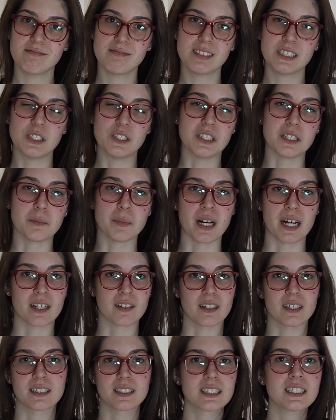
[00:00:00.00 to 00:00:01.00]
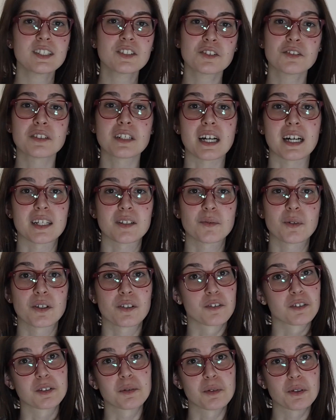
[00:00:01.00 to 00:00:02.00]
you see the background, things are not where
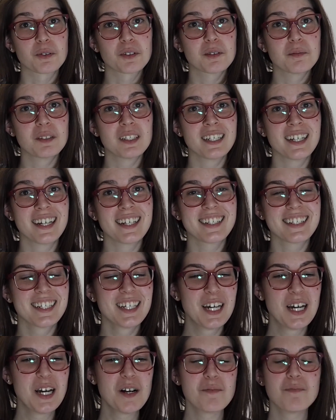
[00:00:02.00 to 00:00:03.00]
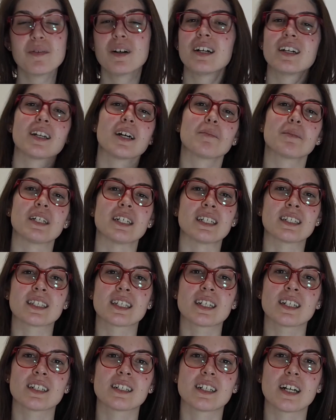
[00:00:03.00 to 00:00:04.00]
they're supposed to be yet, but I'm getting
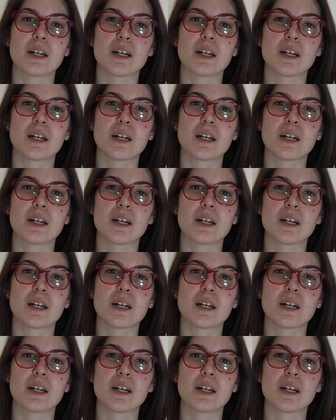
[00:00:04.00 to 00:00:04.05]
there.